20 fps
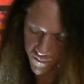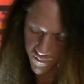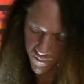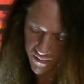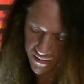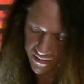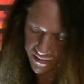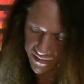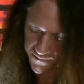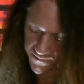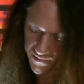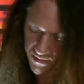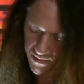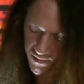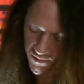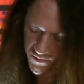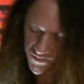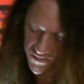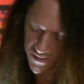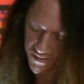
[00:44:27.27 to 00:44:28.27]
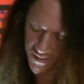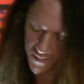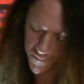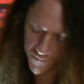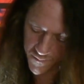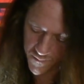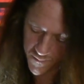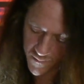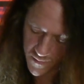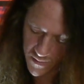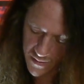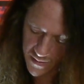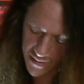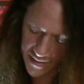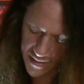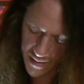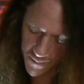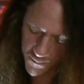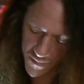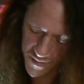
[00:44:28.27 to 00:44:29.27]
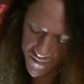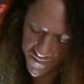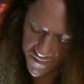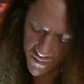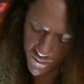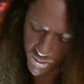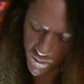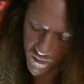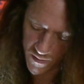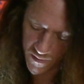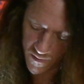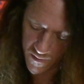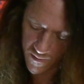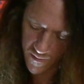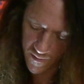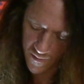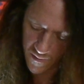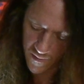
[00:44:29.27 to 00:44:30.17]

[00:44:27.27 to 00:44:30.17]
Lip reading: when I get the energy up, and I'm missing one,